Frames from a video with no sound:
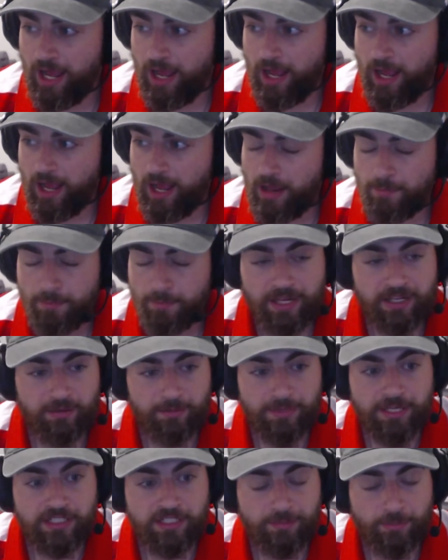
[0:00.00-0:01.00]

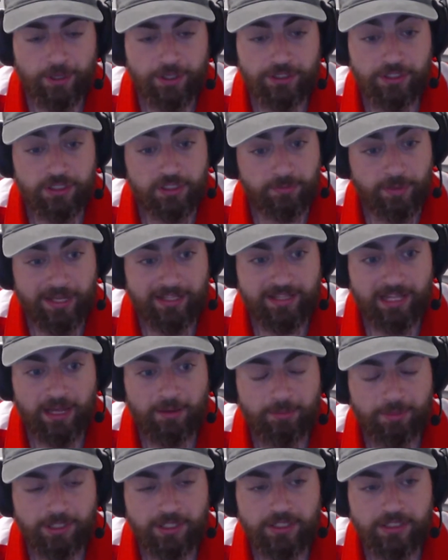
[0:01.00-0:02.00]
mixed emotions about that
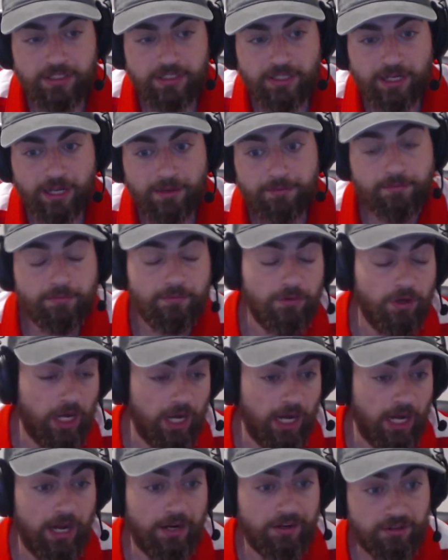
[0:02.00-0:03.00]
because I'm not
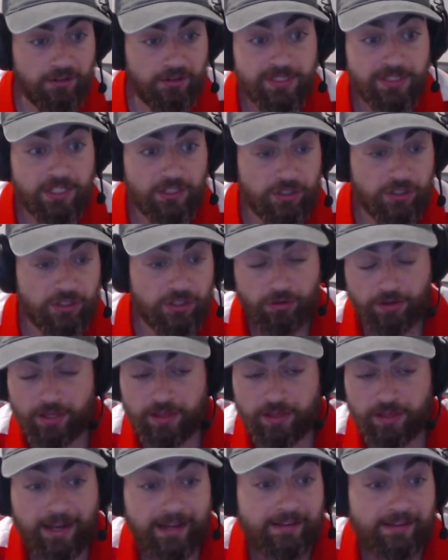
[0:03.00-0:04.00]
100% sure
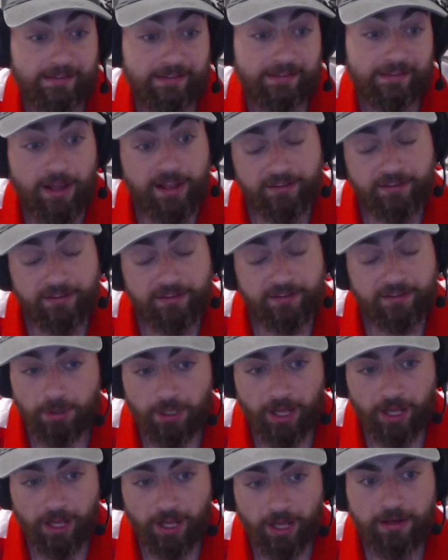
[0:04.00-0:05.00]
that is the way it's going to
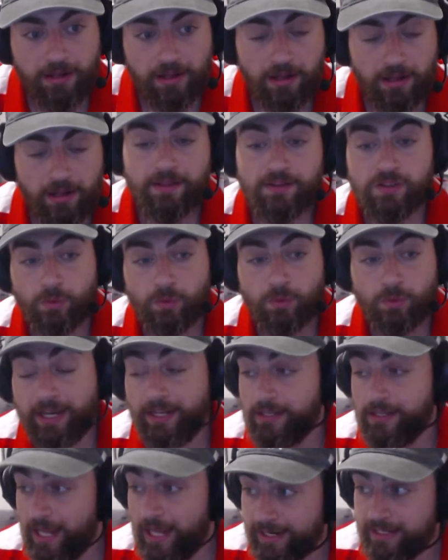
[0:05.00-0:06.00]
play out. That's the way I'd
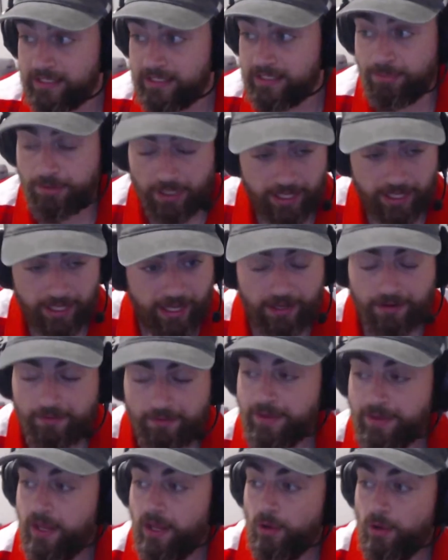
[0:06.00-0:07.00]
like it to play out.
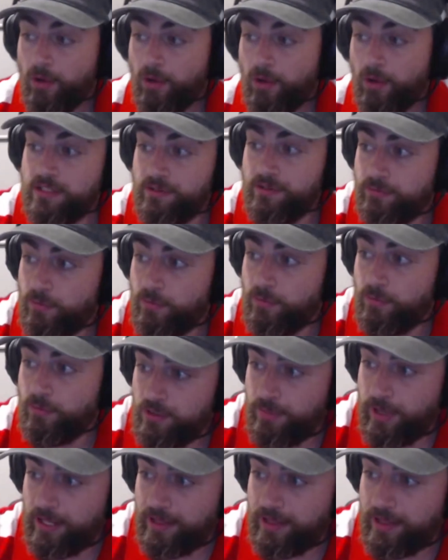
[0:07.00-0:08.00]
What's unfortunate
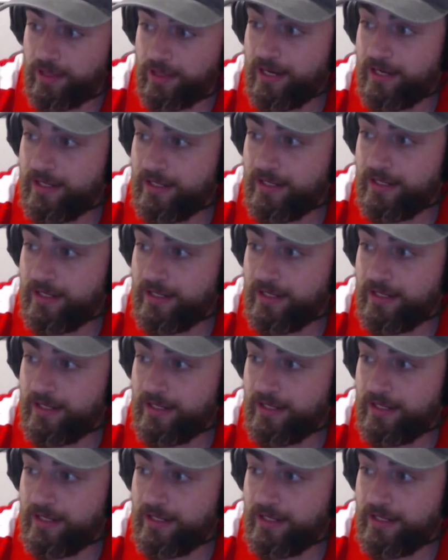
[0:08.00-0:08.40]
about that is